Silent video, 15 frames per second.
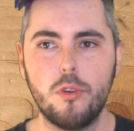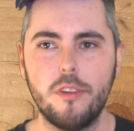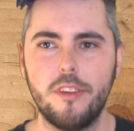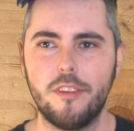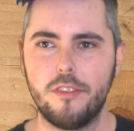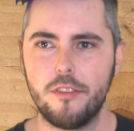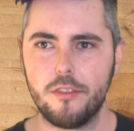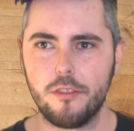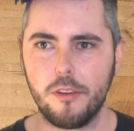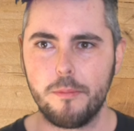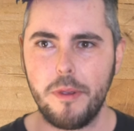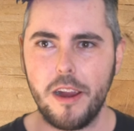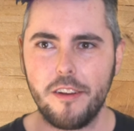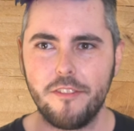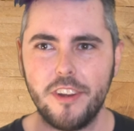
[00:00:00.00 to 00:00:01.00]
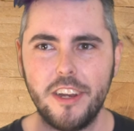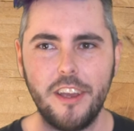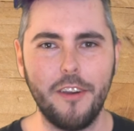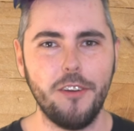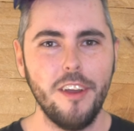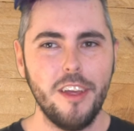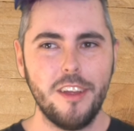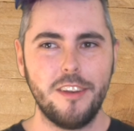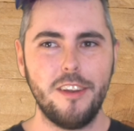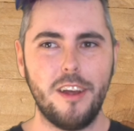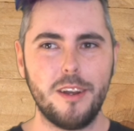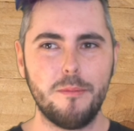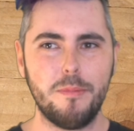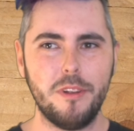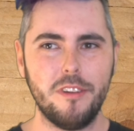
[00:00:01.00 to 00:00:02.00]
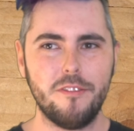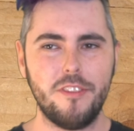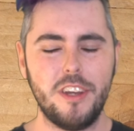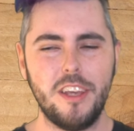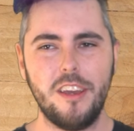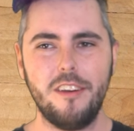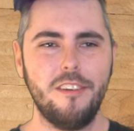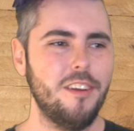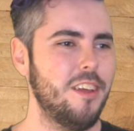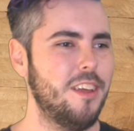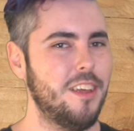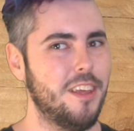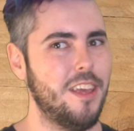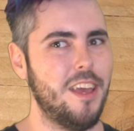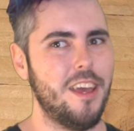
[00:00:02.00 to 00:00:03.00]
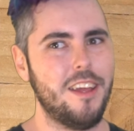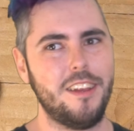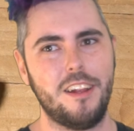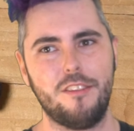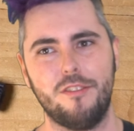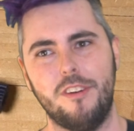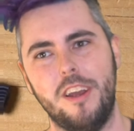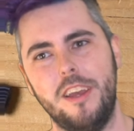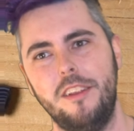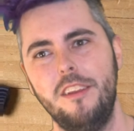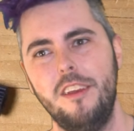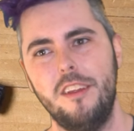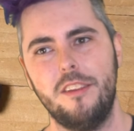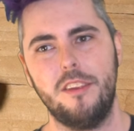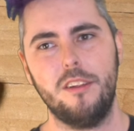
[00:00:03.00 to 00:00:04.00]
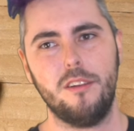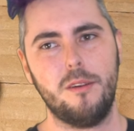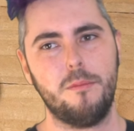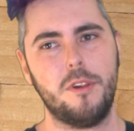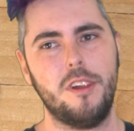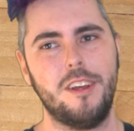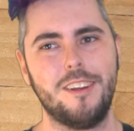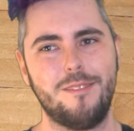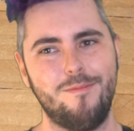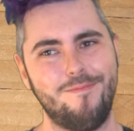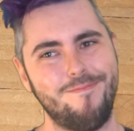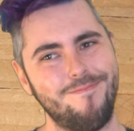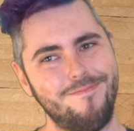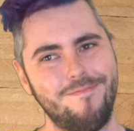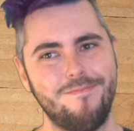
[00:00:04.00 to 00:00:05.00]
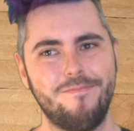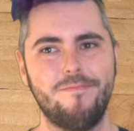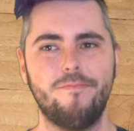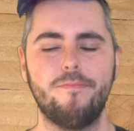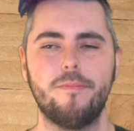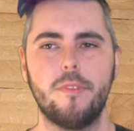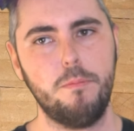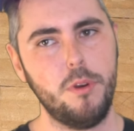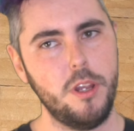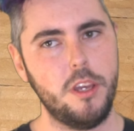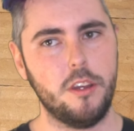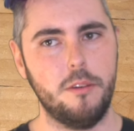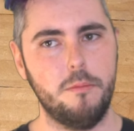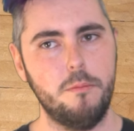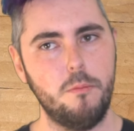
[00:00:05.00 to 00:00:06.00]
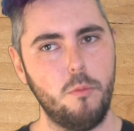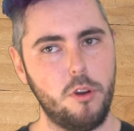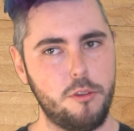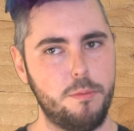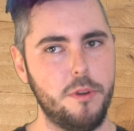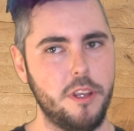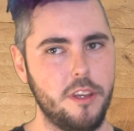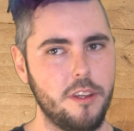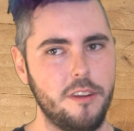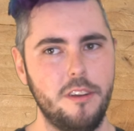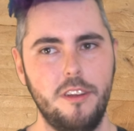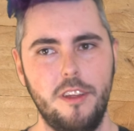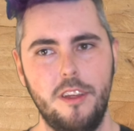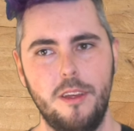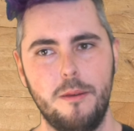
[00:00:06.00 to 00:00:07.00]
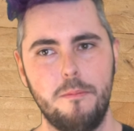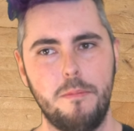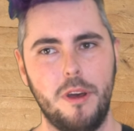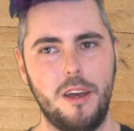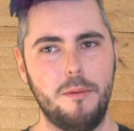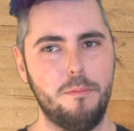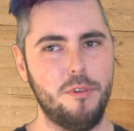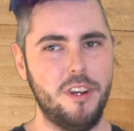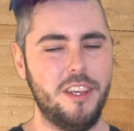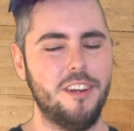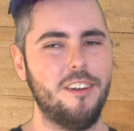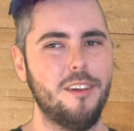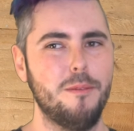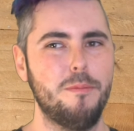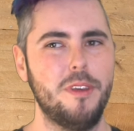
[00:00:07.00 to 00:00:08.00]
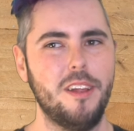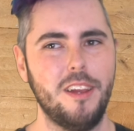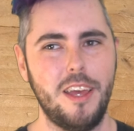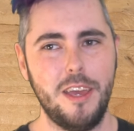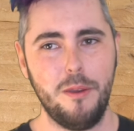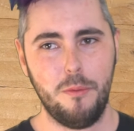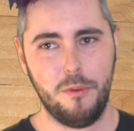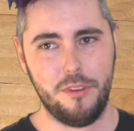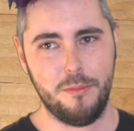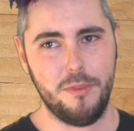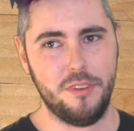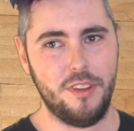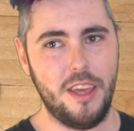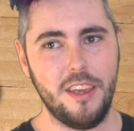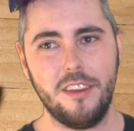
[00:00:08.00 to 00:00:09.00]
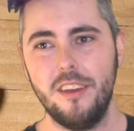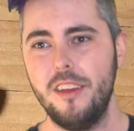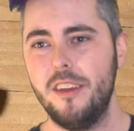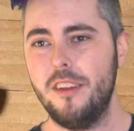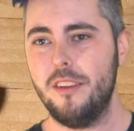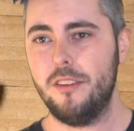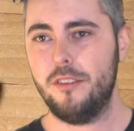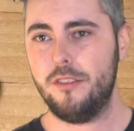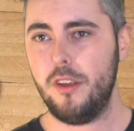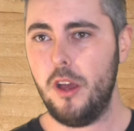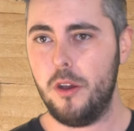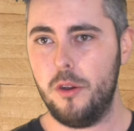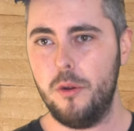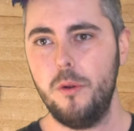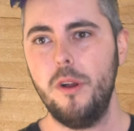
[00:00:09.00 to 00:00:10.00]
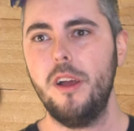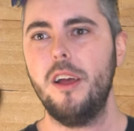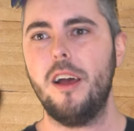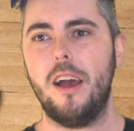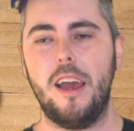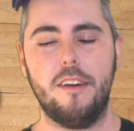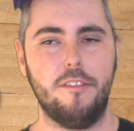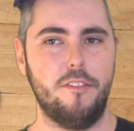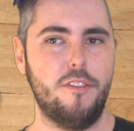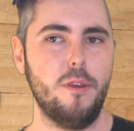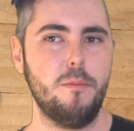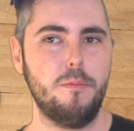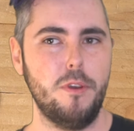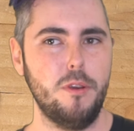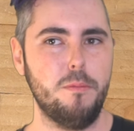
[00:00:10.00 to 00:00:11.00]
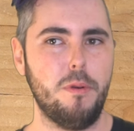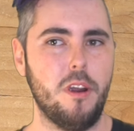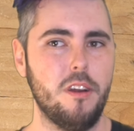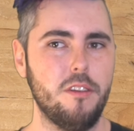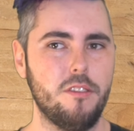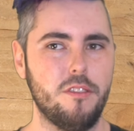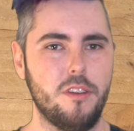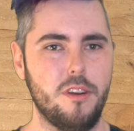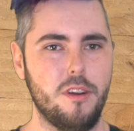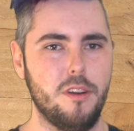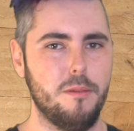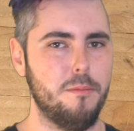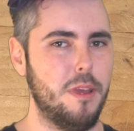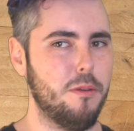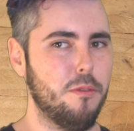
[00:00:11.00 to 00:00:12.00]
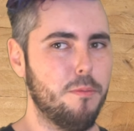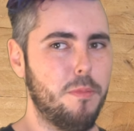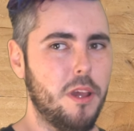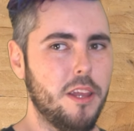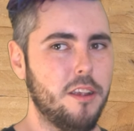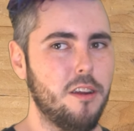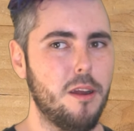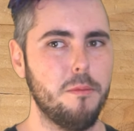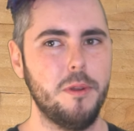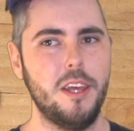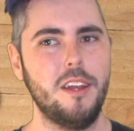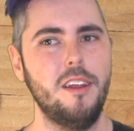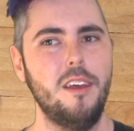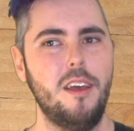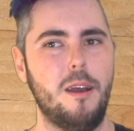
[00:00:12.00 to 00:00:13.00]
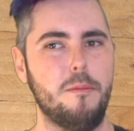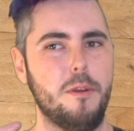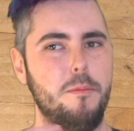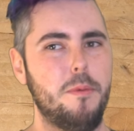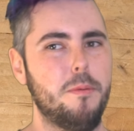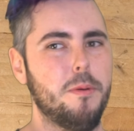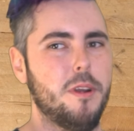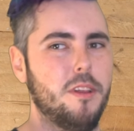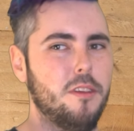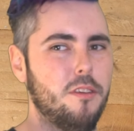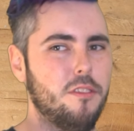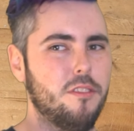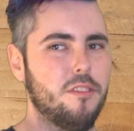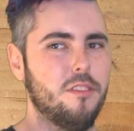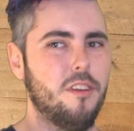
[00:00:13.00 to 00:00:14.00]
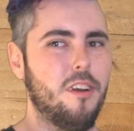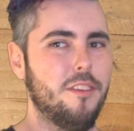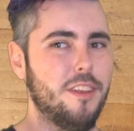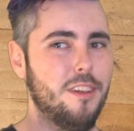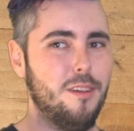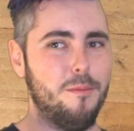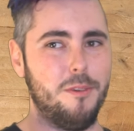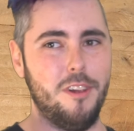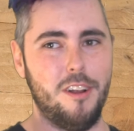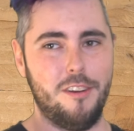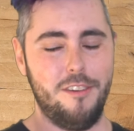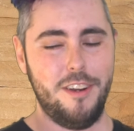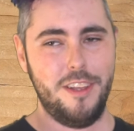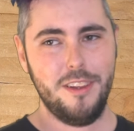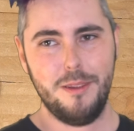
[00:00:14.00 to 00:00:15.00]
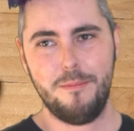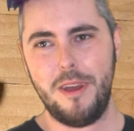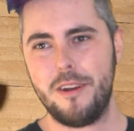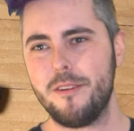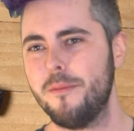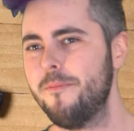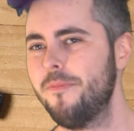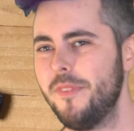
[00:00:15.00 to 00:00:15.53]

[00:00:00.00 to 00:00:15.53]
This is a repair video, not a build video. Yeah, that's right. The alarm clock, mm, pretty good, works pretty good. But printing it all in PLA was a mistake. So I have a few new parts that are made with polycarbonate. I'm gonna be putting those on the alarm clock already in the bedroom.